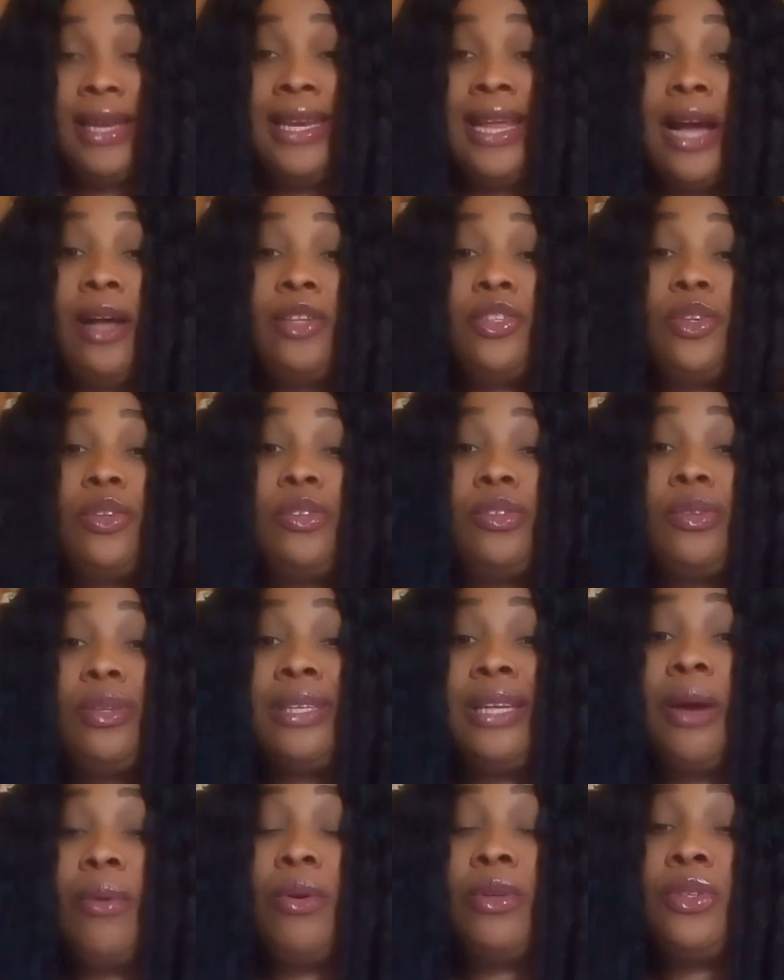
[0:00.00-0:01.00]
There
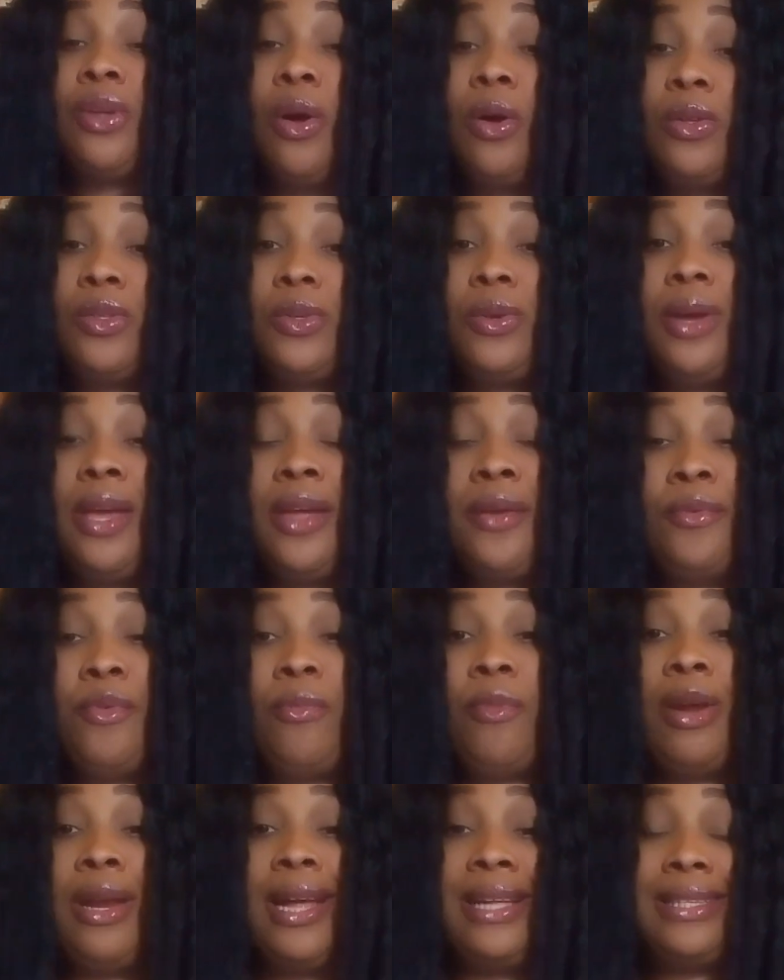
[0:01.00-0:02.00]
was also a
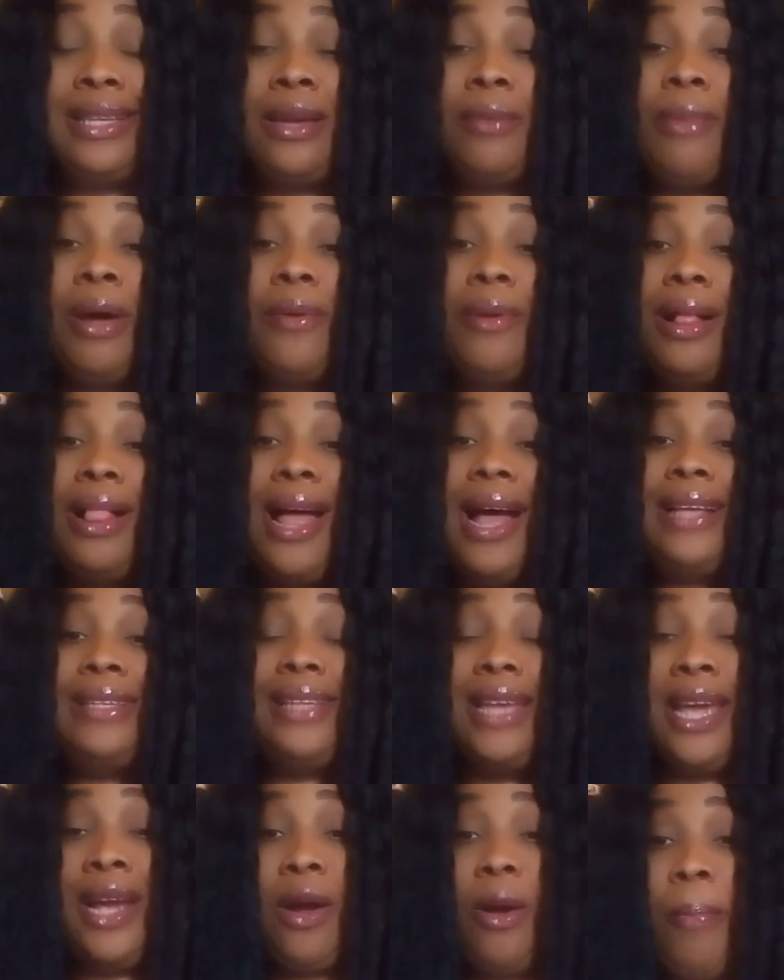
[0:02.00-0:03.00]
rumor that Emmanuel
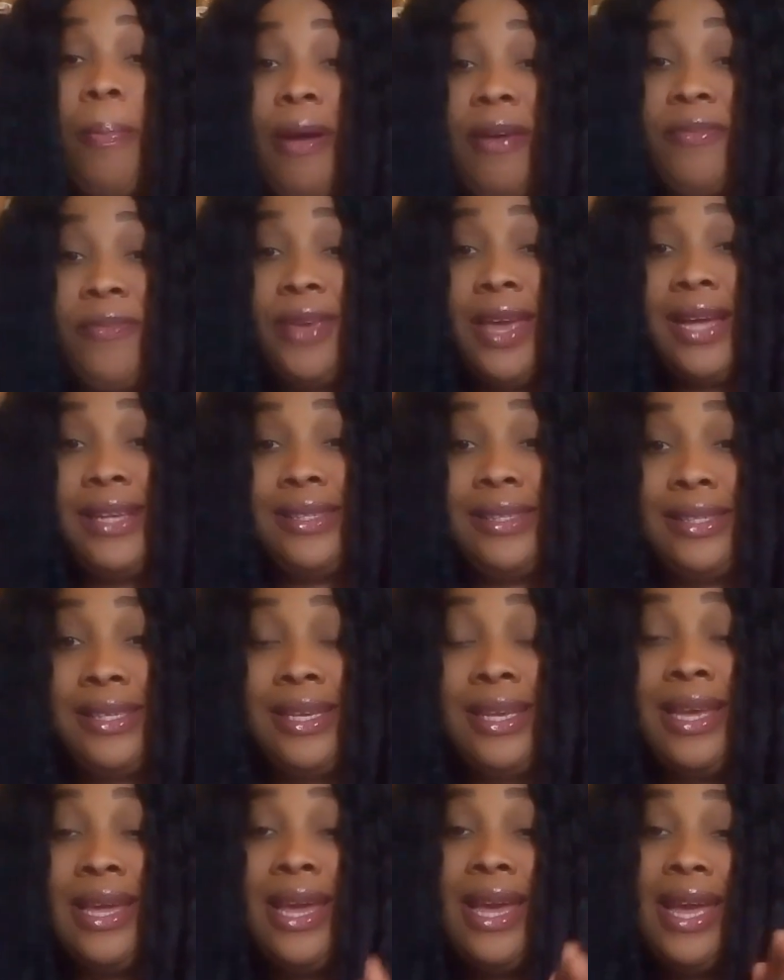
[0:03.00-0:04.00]
has a copper
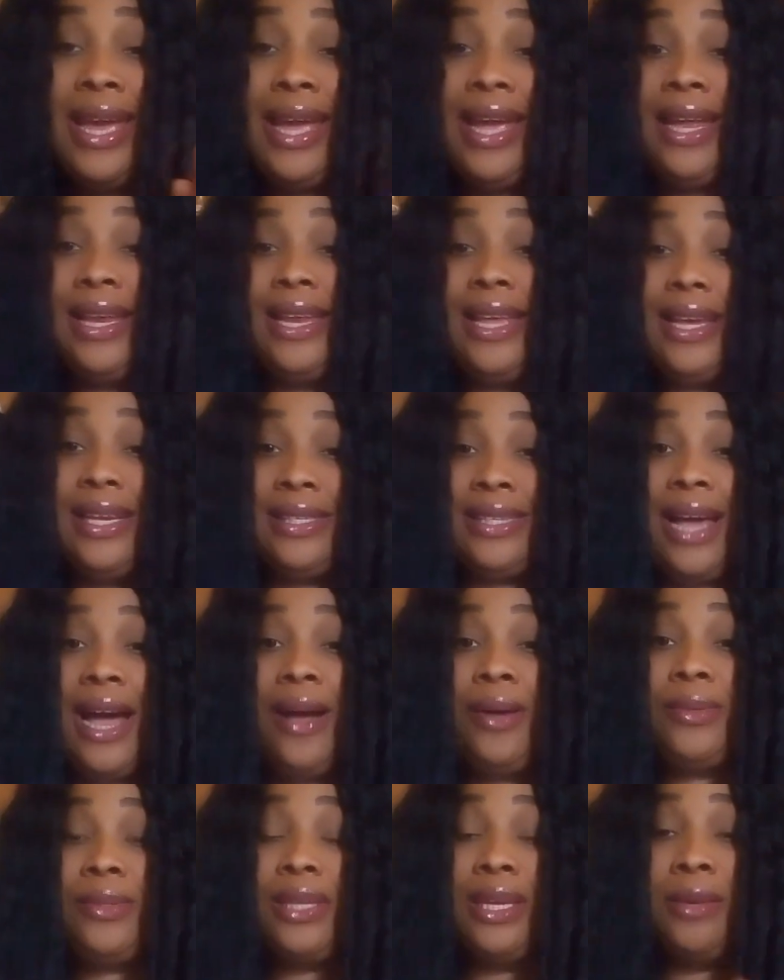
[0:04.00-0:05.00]
fiancé in his
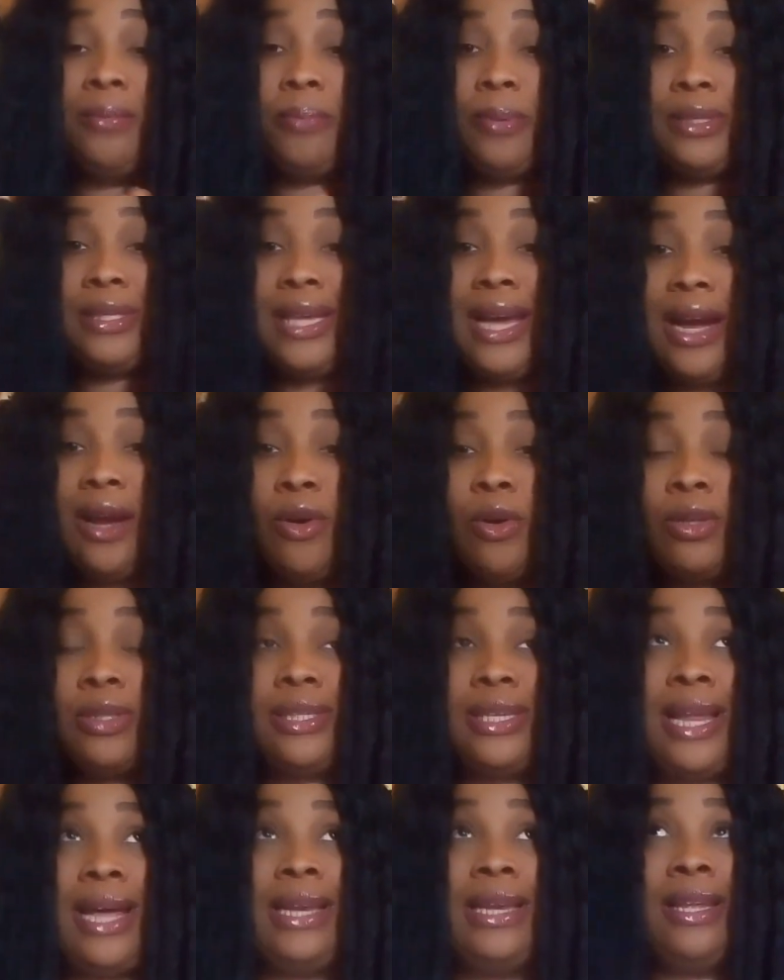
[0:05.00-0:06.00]
house in Port
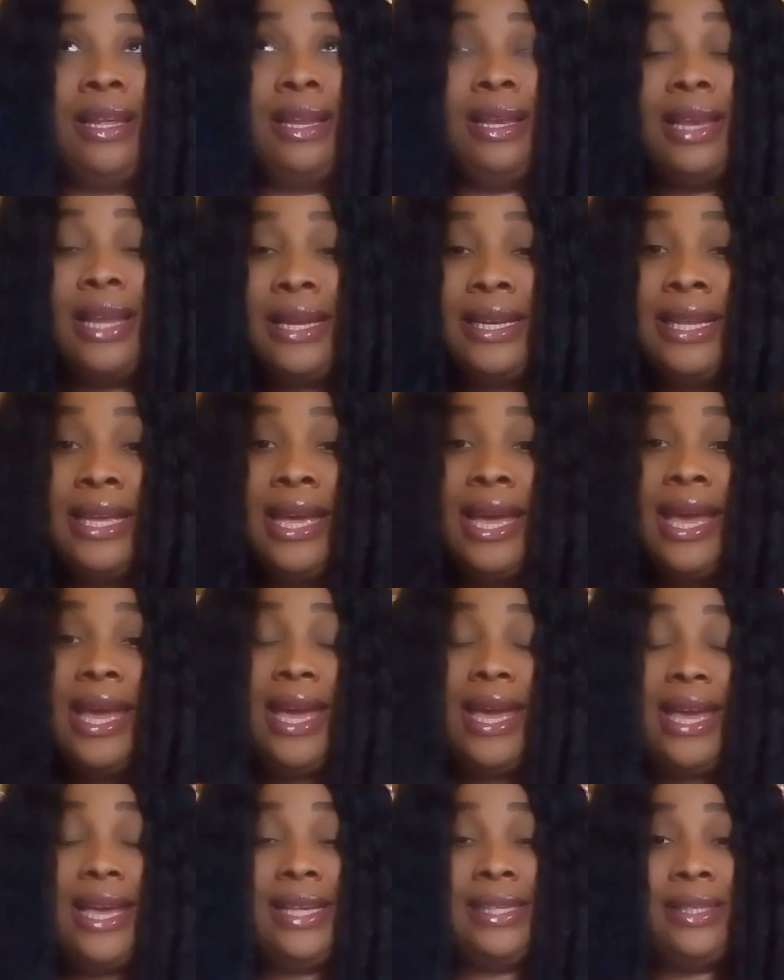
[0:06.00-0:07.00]
Harcourt, that the lady
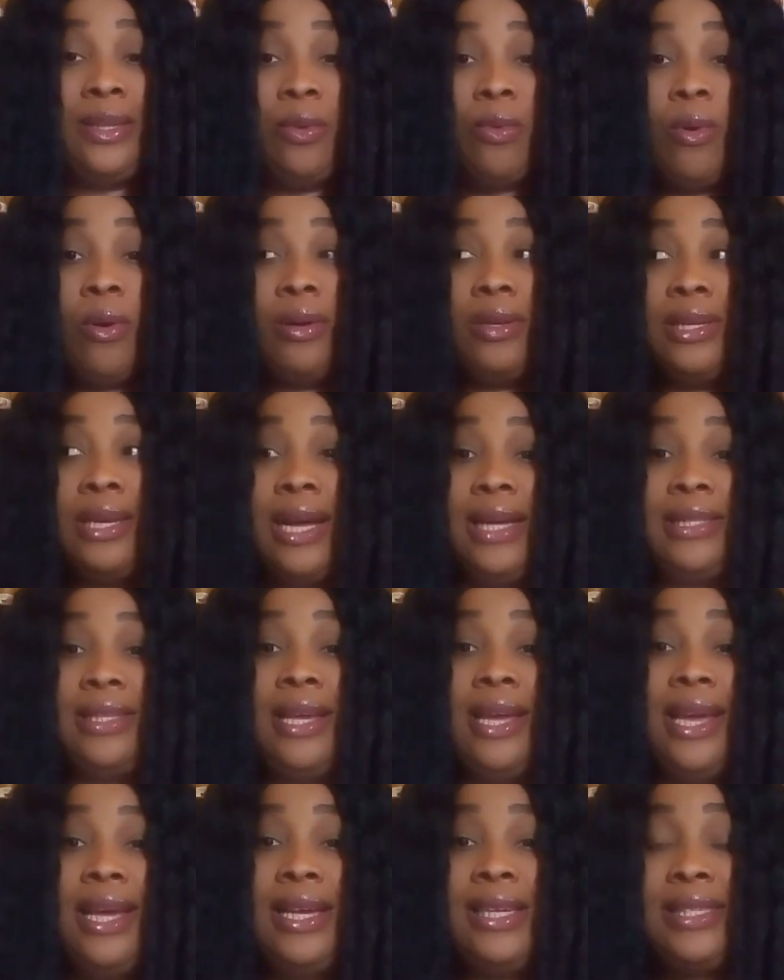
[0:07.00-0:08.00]
is the one that
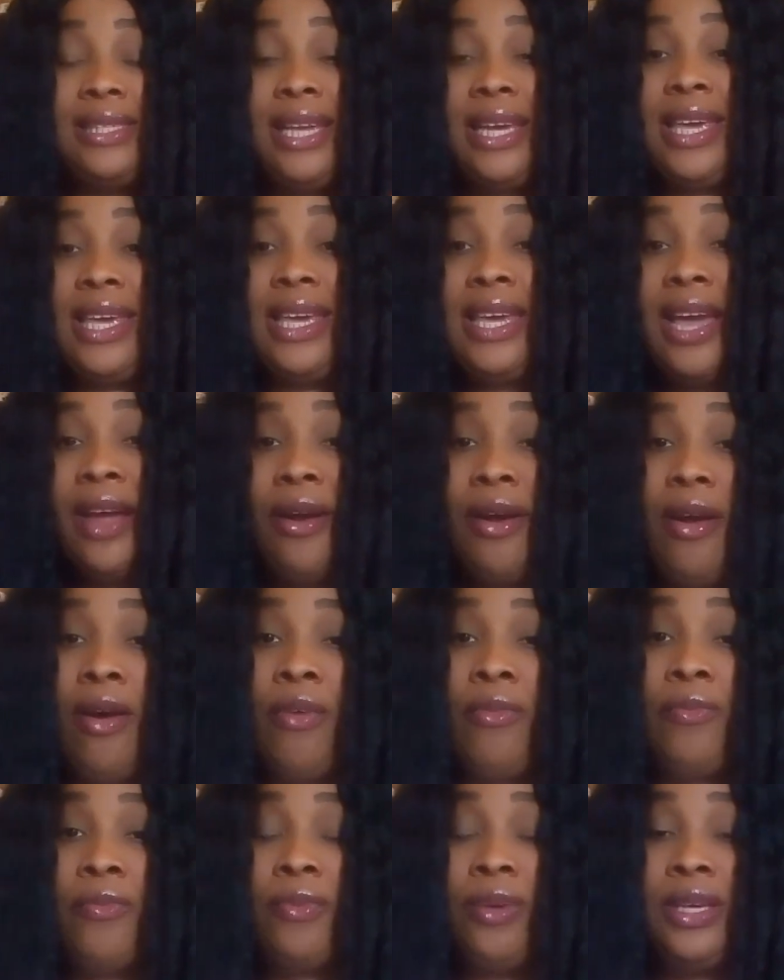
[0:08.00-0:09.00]
is taking care
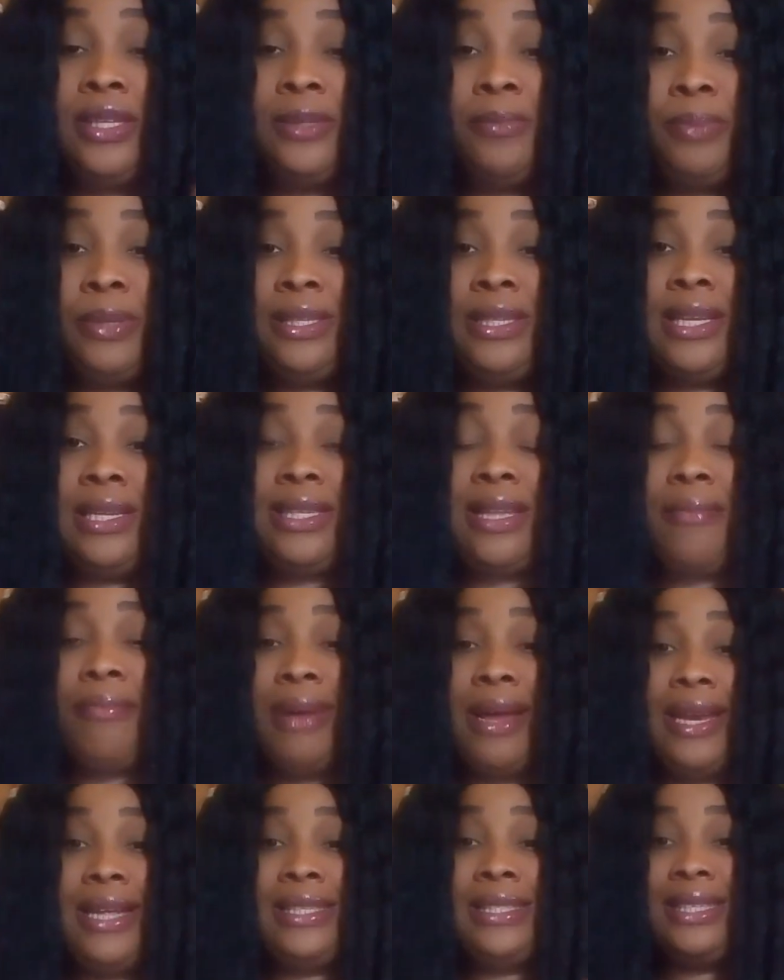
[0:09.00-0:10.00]
of his business and
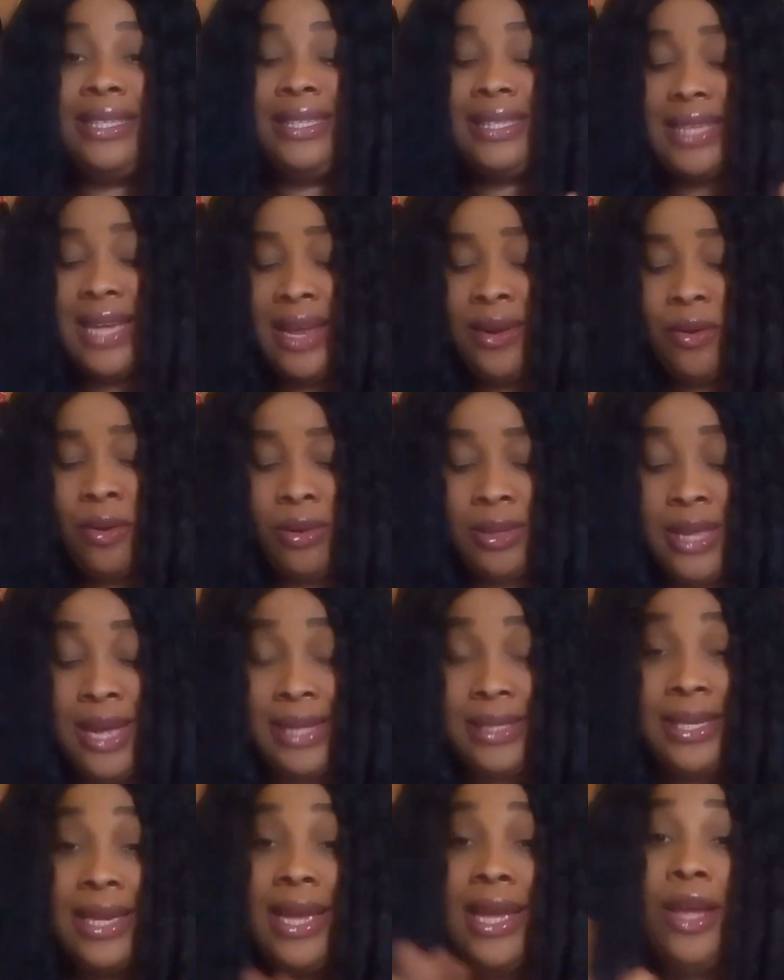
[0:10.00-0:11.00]
managing it and all
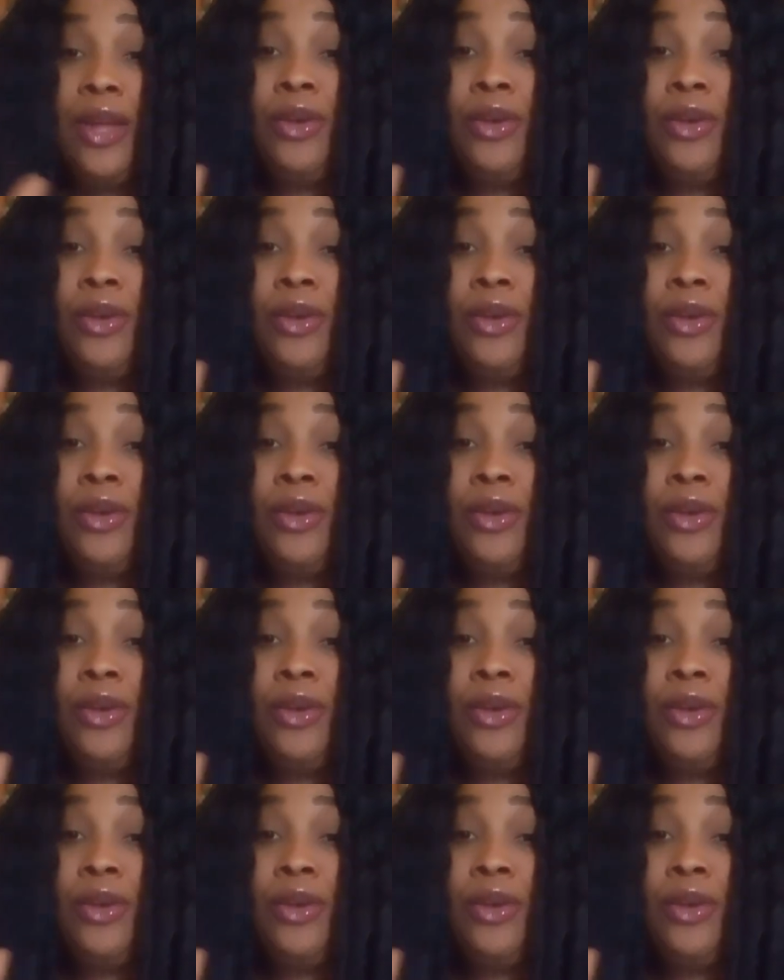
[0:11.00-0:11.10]
that.